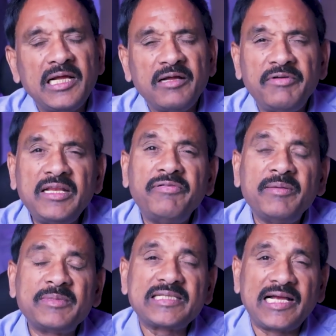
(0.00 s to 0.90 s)
a very
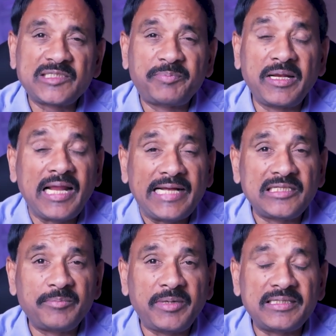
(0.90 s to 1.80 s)
famous hospital in
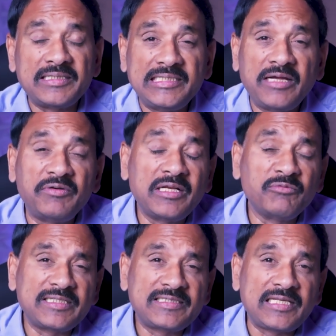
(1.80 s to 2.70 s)
Hyderabad, they have done
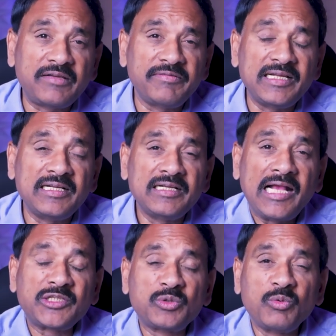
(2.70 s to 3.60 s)
one survey
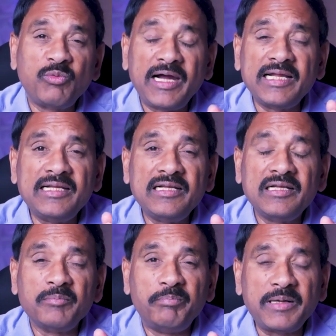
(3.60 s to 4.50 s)
as to why
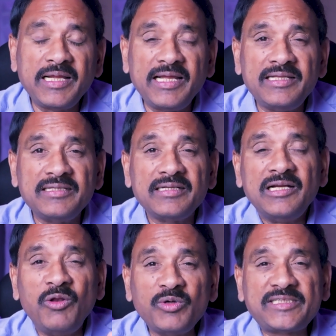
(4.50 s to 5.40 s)
brain
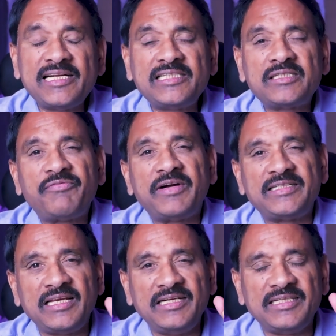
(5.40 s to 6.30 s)
loses its
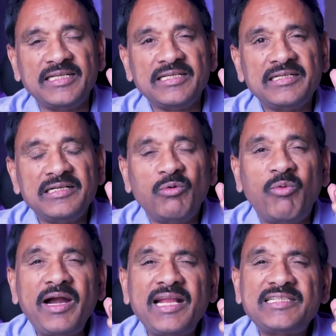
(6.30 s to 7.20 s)
fertility.
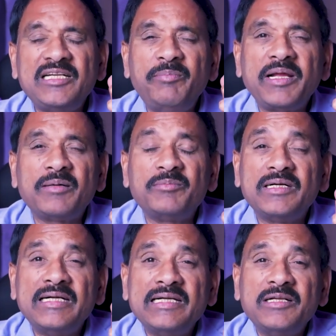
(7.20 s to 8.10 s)
Why does it become
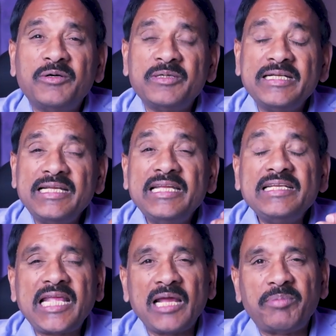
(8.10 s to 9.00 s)

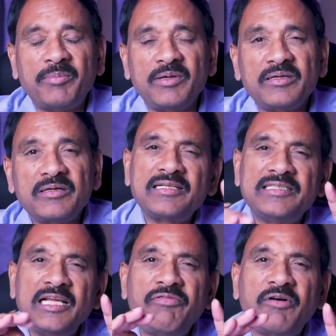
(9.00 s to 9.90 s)
incapable?
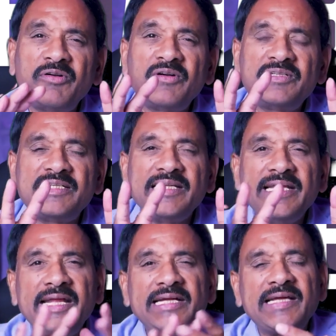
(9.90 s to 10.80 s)
They found out that
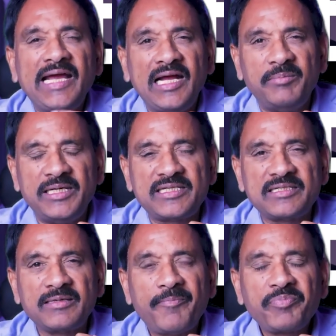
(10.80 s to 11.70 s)
8
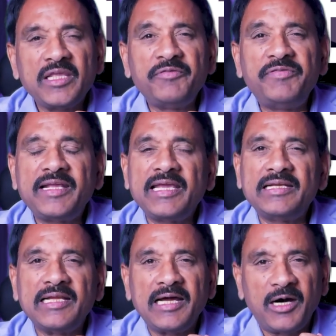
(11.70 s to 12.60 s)
habits, if you
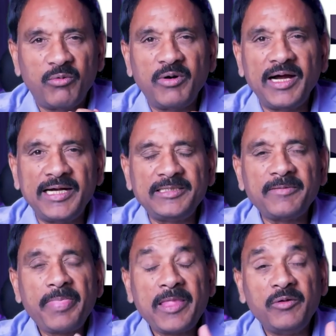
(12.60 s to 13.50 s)
can avoid,
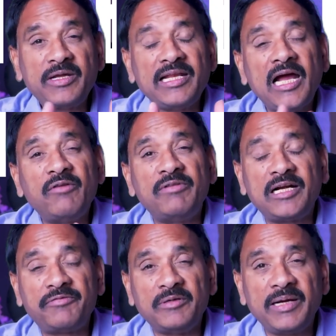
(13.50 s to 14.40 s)
you can have
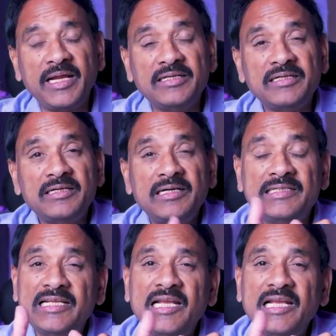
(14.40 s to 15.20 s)
wonderful brain. The